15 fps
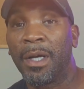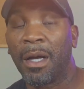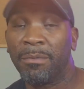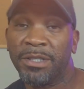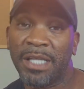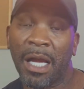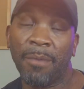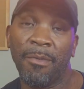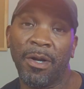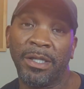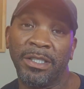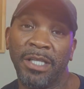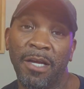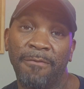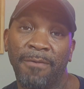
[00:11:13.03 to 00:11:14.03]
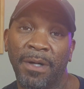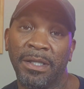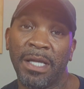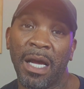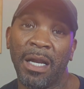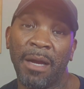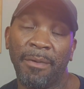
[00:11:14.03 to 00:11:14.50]
I'm Stock Market Steve for
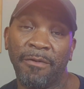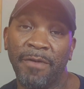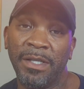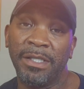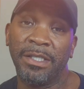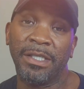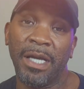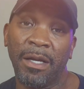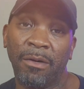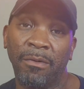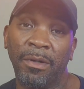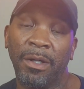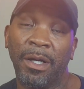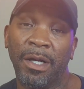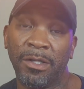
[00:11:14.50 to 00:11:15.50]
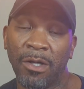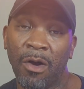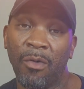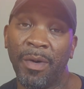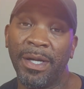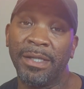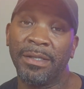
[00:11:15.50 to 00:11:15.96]
the Dynamic Reason channel. As
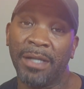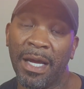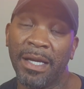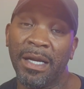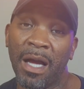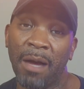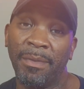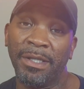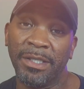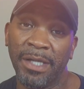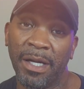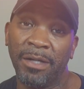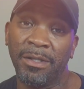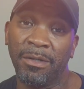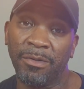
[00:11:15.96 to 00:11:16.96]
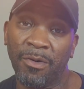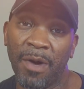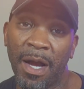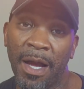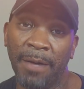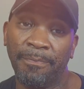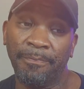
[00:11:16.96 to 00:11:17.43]
always, like, comment, share, and
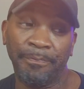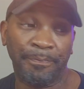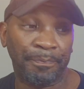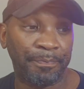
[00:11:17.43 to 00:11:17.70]
subscribe.